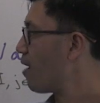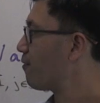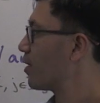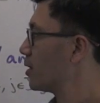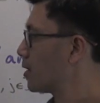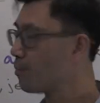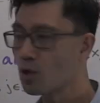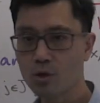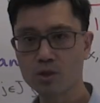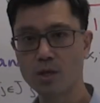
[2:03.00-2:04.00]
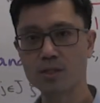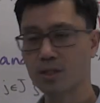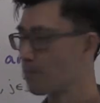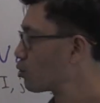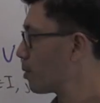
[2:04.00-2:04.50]
F W. So the
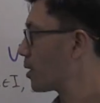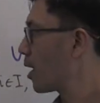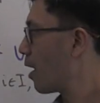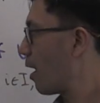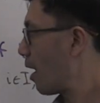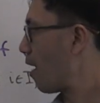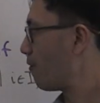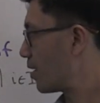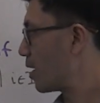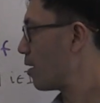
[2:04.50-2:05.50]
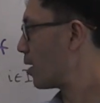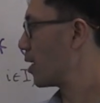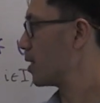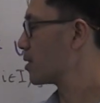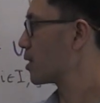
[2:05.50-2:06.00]
subscript F here
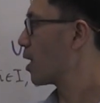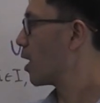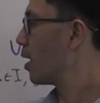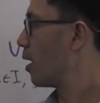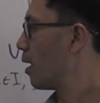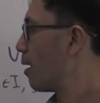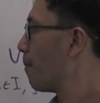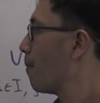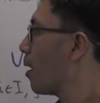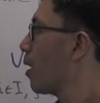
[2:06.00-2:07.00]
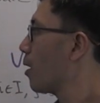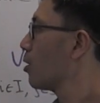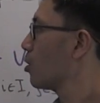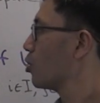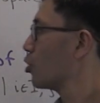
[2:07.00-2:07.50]
is uh,
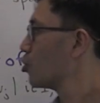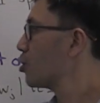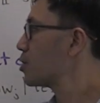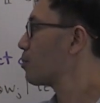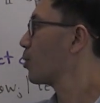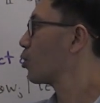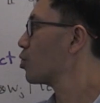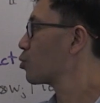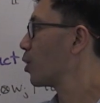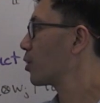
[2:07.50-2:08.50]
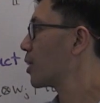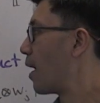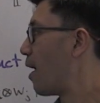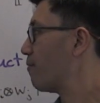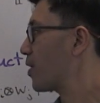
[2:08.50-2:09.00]
used because we're looking
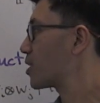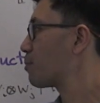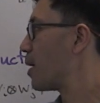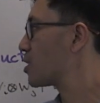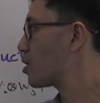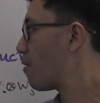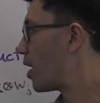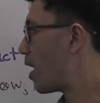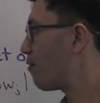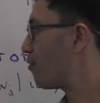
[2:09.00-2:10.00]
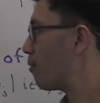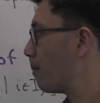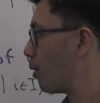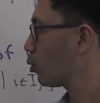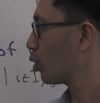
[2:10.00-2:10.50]
at vector spaces over F,
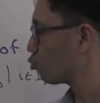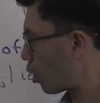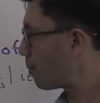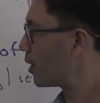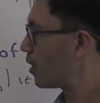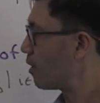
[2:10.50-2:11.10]
but we'll drop it